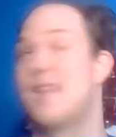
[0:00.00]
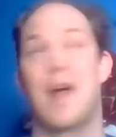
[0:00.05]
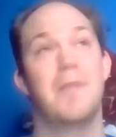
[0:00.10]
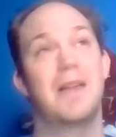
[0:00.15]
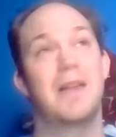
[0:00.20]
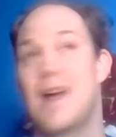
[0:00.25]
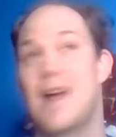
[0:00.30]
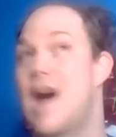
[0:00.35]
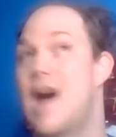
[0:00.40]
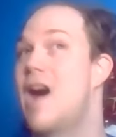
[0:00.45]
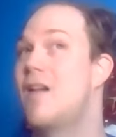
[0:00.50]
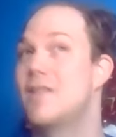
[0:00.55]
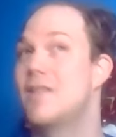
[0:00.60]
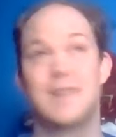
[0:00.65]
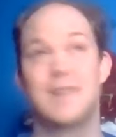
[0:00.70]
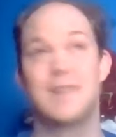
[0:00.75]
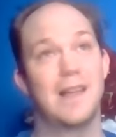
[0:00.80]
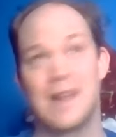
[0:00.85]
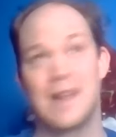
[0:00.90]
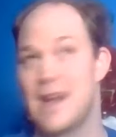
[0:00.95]
I'm in
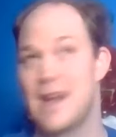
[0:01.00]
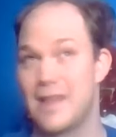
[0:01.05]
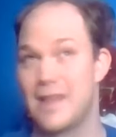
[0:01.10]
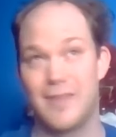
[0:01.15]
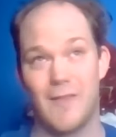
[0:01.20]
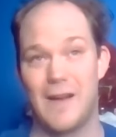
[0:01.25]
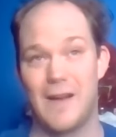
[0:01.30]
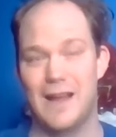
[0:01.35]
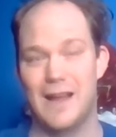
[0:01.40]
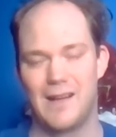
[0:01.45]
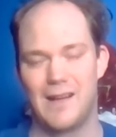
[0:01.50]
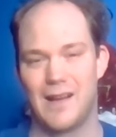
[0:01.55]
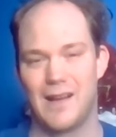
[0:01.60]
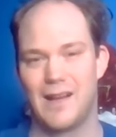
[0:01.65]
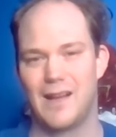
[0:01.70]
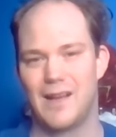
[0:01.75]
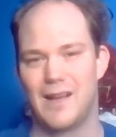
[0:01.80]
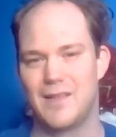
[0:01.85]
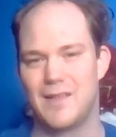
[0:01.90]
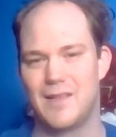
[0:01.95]
college in ninth grade.
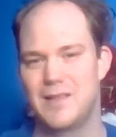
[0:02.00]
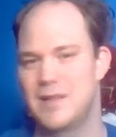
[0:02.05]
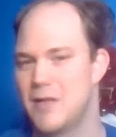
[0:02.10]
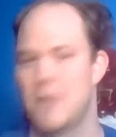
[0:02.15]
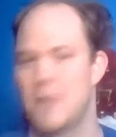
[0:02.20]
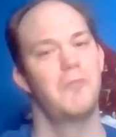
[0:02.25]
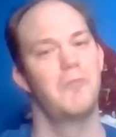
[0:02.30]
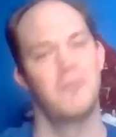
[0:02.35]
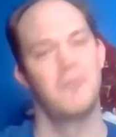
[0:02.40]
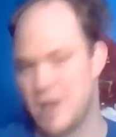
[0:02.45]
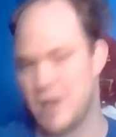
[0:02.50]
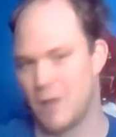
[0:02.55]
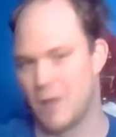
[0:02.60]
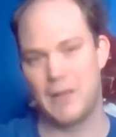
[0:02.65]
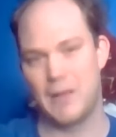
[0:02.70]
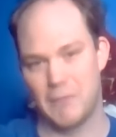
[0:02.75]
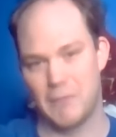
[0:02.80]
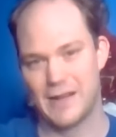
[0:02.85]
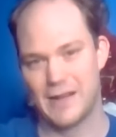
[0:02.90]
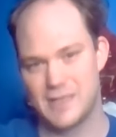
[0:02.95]
You know, you know,
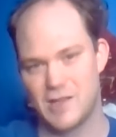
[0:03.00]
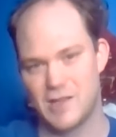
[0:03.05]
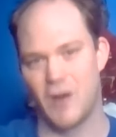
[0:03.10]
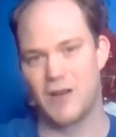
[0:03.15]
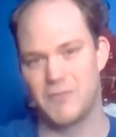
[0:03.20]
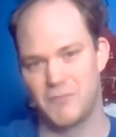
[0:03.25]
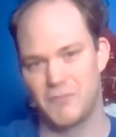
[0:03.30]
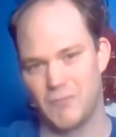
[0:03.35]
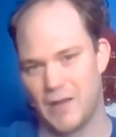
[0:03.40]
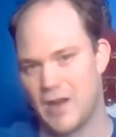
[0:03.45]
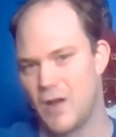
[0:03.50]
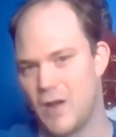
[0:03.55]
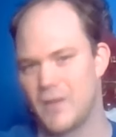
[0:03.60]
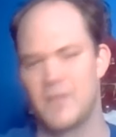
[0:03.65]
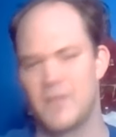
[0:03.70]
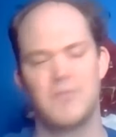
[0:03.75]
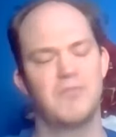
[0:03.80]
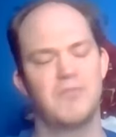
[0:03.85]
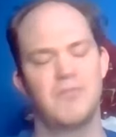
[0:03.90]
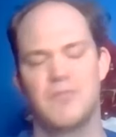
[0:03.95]
like when I start, when I go
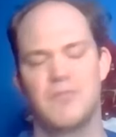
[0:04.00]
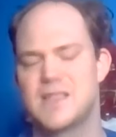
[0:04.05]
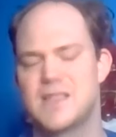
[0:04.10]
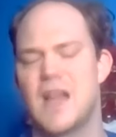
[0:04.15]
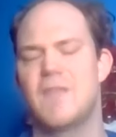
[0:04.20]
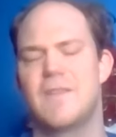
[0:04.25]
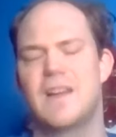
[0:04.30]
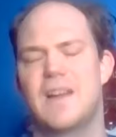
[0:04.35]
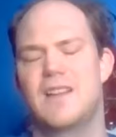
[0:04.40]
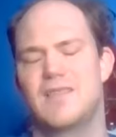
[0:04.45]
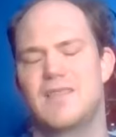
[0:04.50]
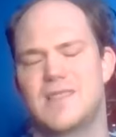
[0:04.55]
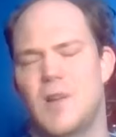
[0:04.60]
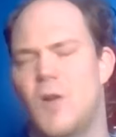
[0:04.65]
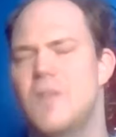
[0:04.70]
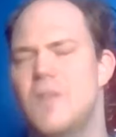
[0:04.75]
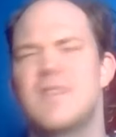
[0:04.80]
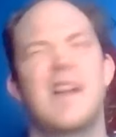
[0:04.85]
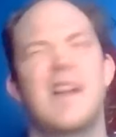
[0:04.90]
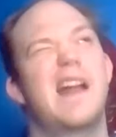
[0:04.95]
to Suffolk. So
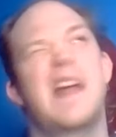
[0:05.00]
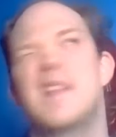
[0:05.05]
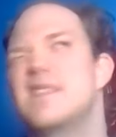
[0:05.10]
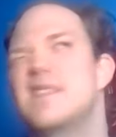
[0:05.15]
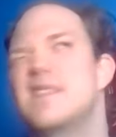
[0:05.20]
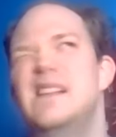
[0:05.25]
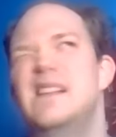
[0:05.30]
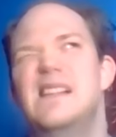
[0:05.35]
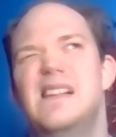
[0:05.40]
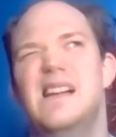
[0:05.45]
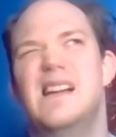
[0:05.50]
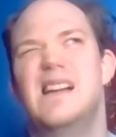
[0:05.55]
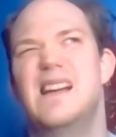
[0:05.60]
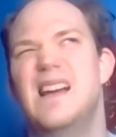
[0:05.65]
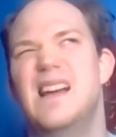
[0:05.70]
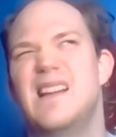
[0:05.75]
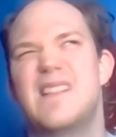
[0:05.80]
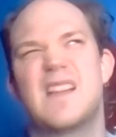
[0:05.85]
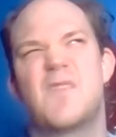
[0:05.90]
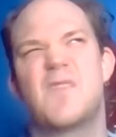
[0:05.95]
all of a sudden I get
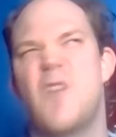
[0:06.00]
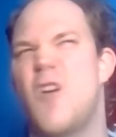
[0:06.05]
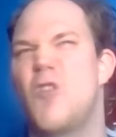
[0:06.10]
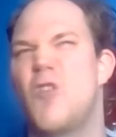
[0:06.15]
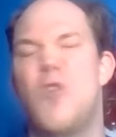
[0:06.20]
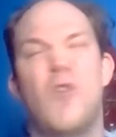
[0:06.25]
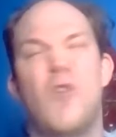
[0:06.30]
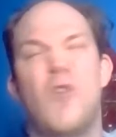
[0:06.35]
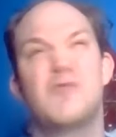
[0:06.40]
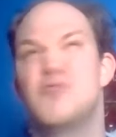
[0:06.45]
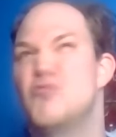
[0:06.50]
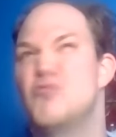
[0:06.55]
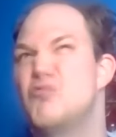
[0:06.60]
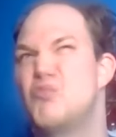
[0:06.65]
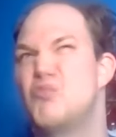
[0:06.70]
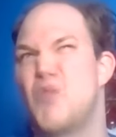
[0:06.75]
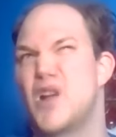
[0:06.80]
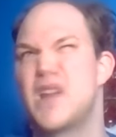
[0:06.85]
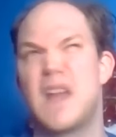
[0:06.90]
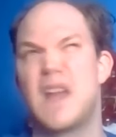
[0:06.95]
this phone call
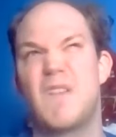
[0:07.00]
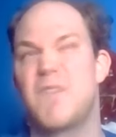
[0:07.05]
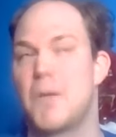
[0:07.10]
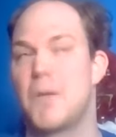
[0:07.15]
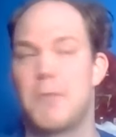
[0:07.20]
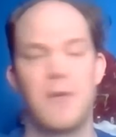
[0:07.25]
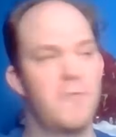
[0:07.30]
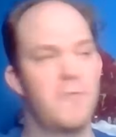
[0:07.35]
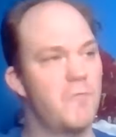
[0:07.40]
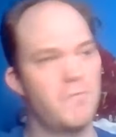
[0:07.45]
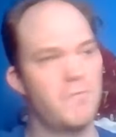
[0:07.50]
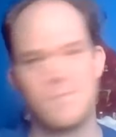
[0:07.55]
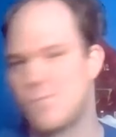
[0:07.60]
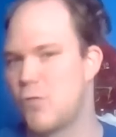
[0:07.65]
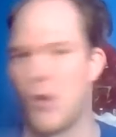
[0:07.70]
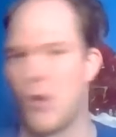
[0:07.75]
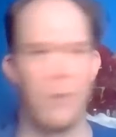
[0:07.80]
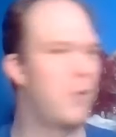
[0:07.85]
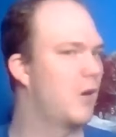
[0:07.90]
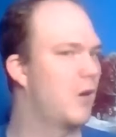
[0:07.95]
one day from a
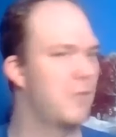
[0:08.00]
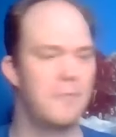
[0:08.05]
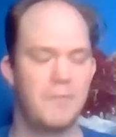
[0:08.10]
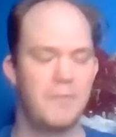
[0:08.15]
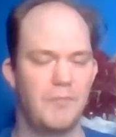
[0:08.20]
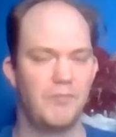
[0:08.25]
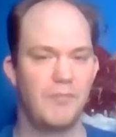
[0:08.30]
former